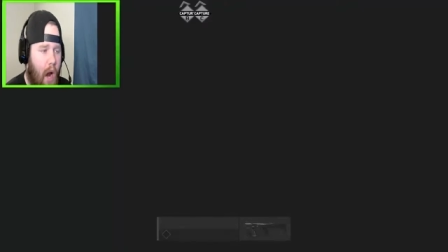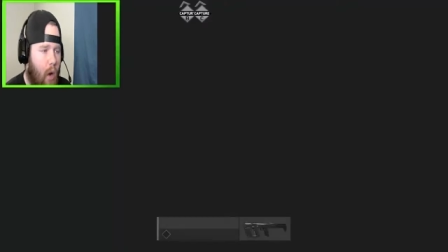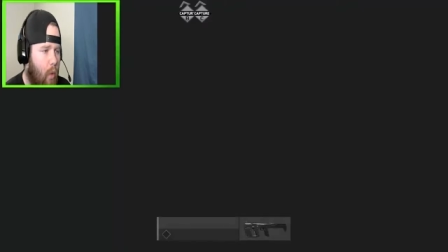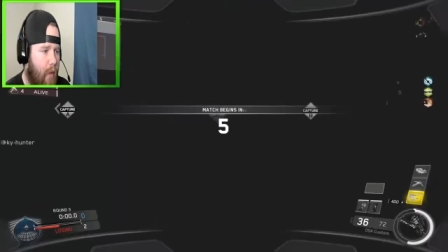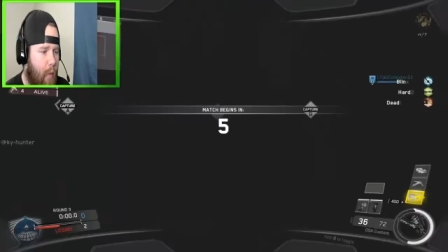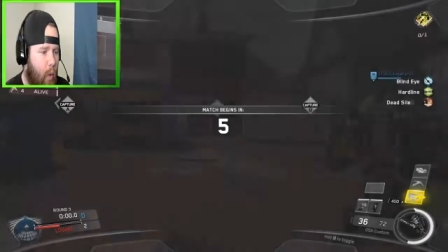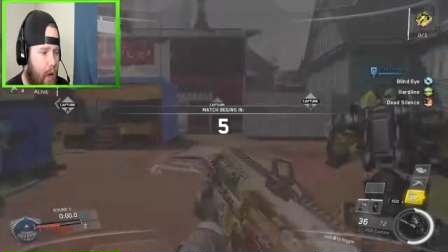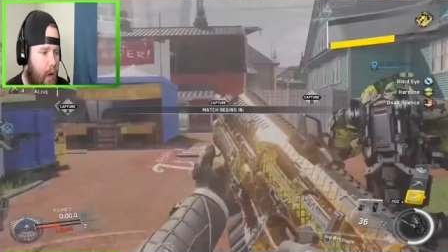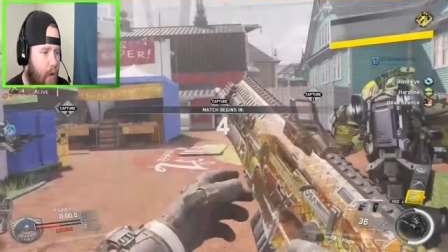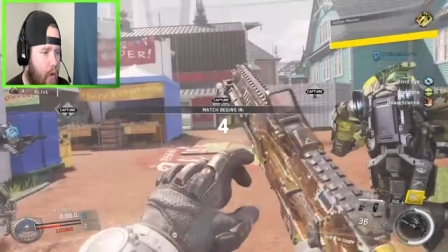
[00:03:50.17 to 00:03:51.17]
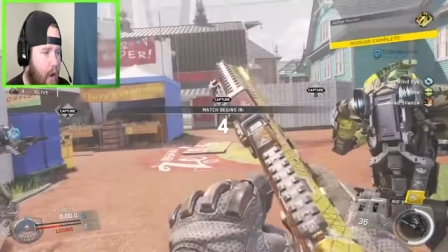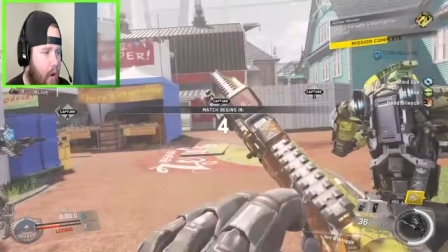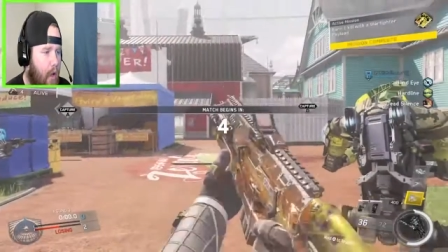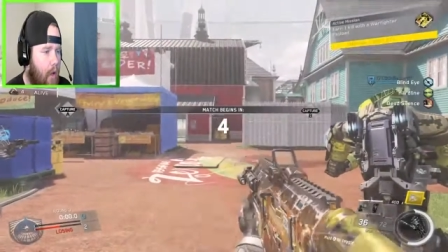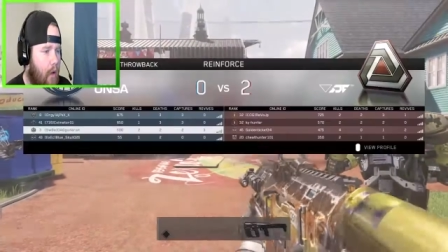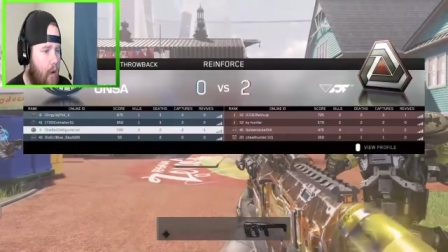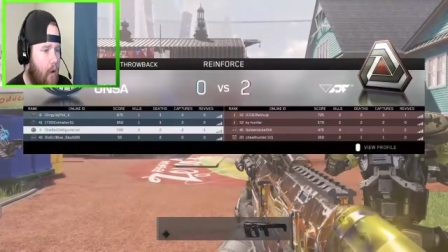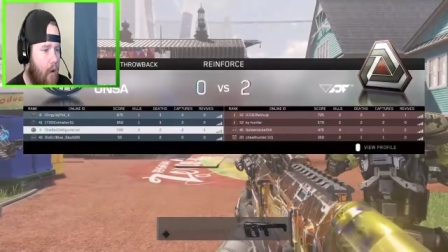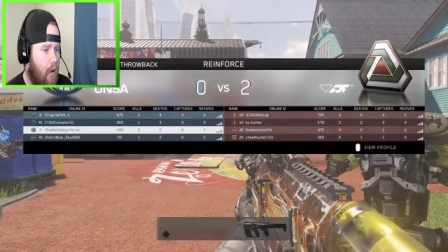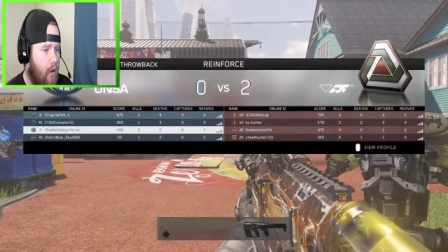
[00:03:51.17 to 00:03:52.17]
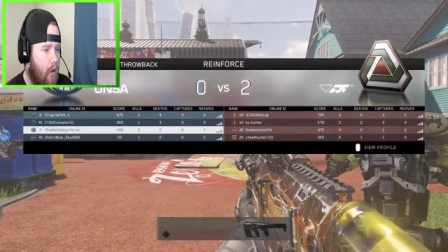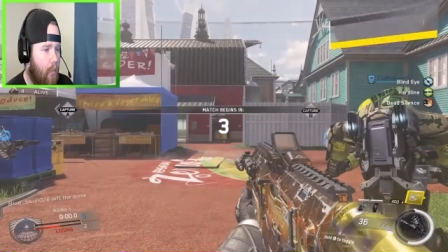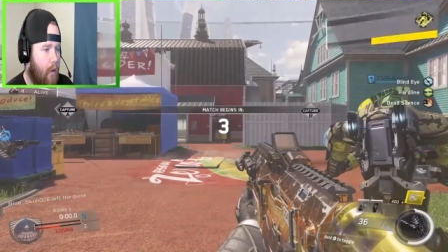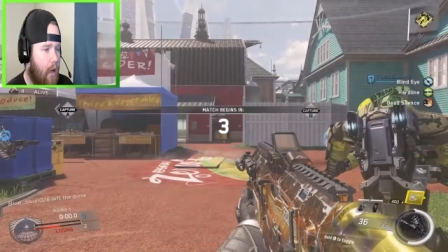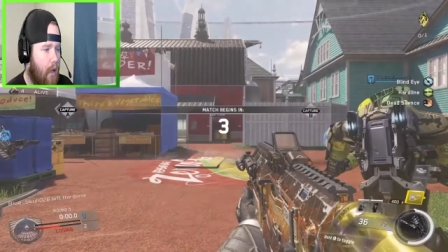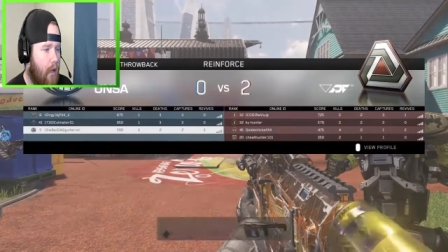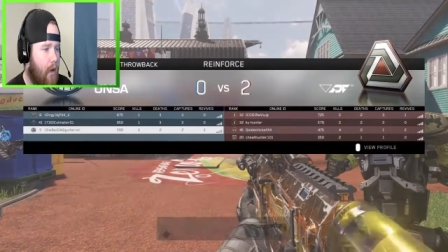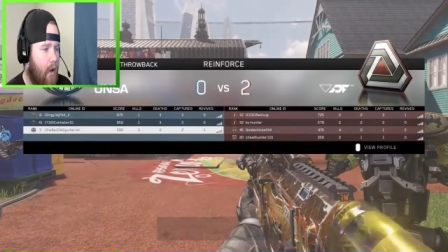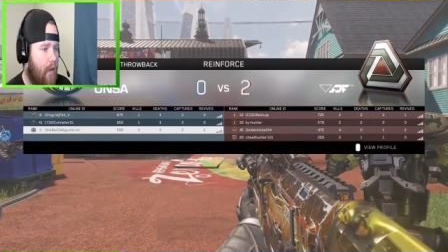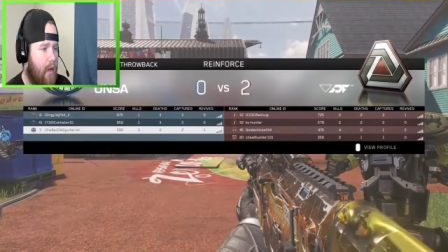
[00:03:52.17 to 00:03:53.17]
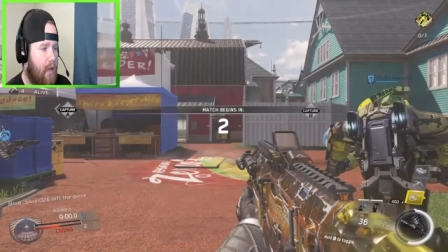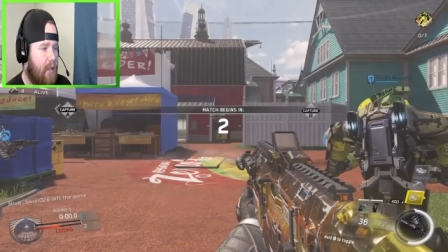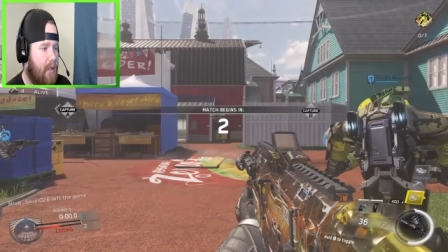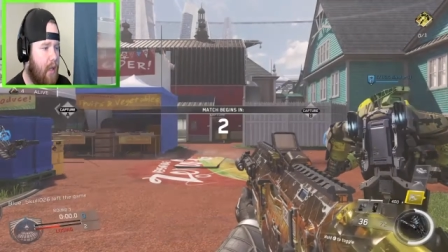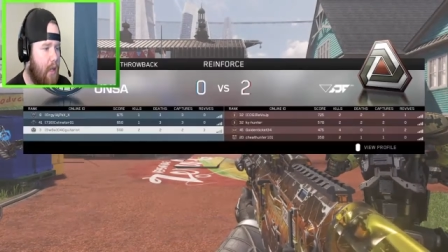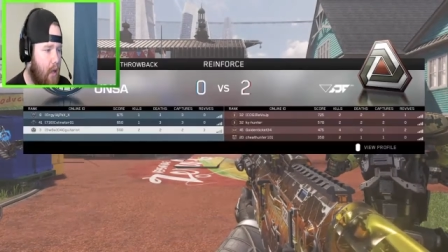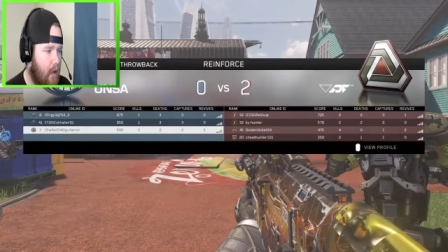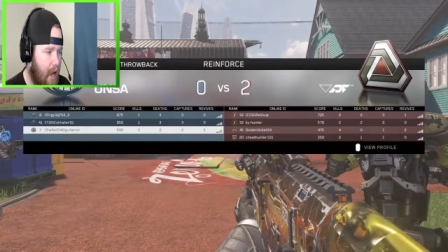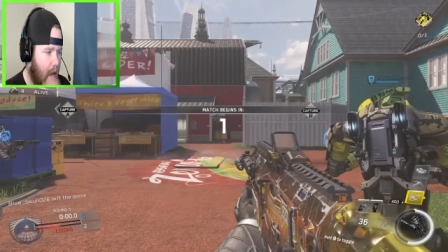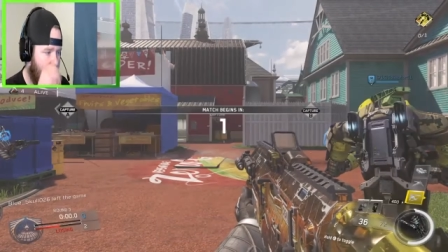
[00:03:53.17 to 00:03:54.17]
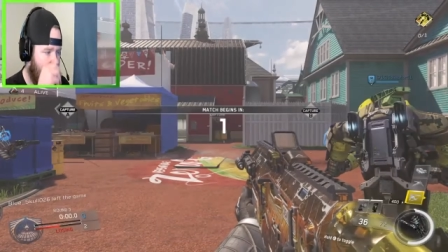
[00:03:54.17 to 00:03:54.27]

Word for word: don't want them to win another round, but you know how that is. And we had a